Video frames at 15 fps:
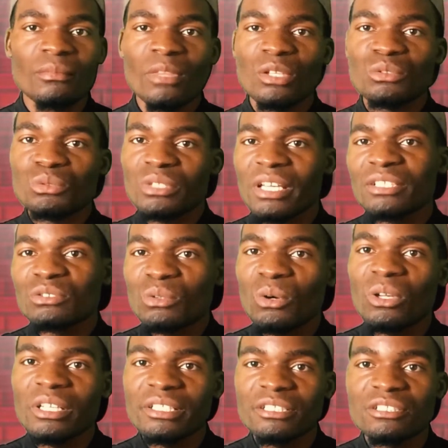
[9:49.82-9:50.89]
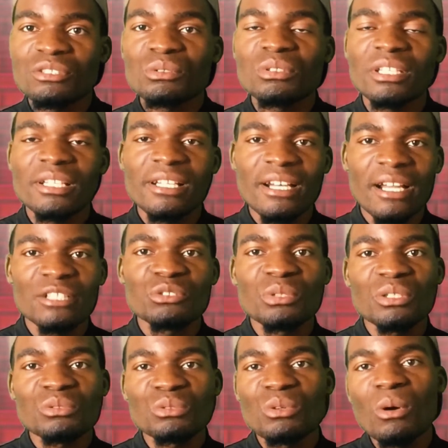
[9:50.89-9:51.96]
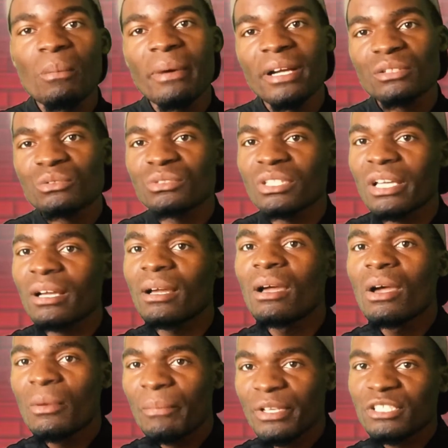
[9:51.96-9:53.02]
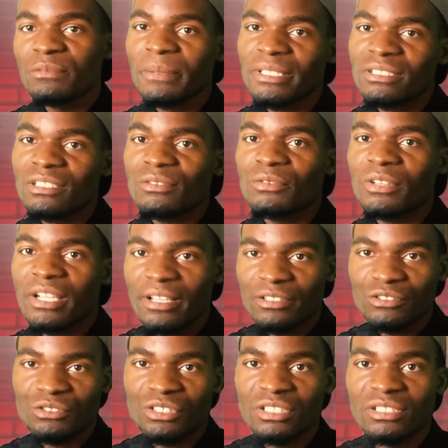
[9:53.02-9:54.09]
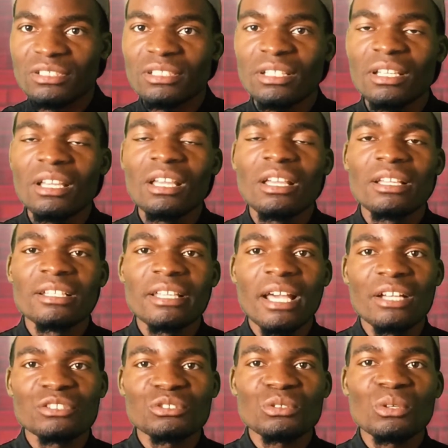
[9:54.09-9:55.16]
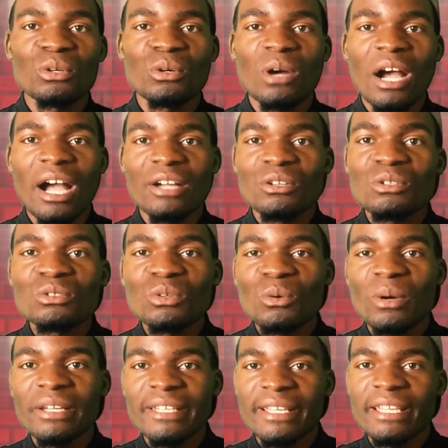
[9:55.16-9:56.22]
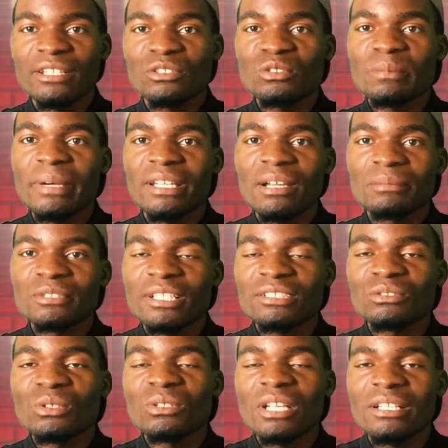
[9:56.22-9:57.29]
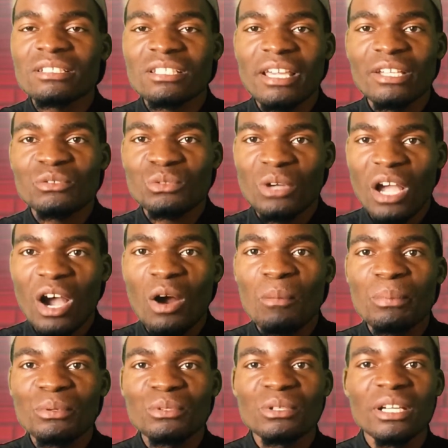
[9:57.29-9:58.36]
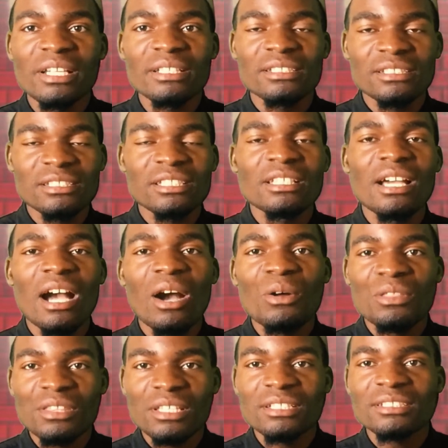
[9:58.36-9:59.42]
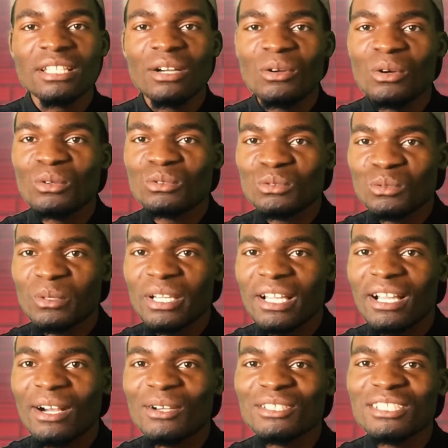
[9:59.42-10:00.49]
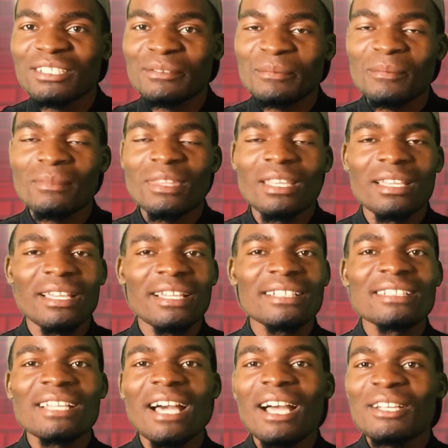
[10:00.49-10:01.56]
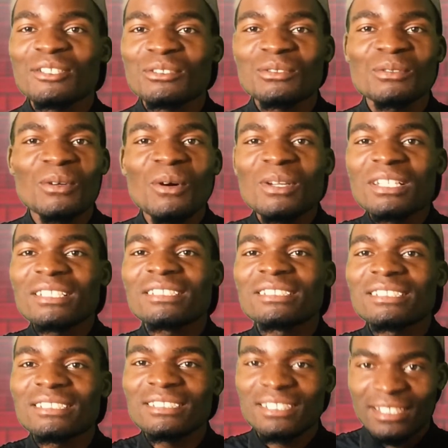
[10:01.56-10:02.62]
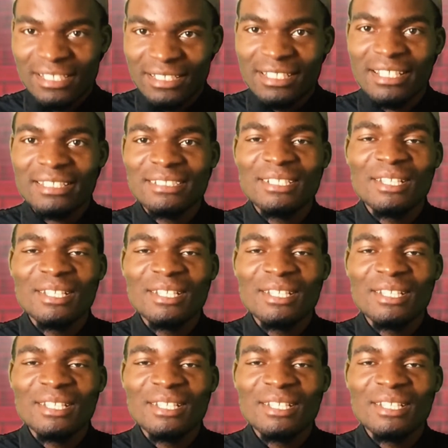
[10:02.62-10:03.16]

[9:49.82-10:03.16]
to that college till they graduate to go back to their respective countries." Yeah, so I don't know what I can do, but I'm just gonna try to help you and see how things are going to work out. And I should honestly say that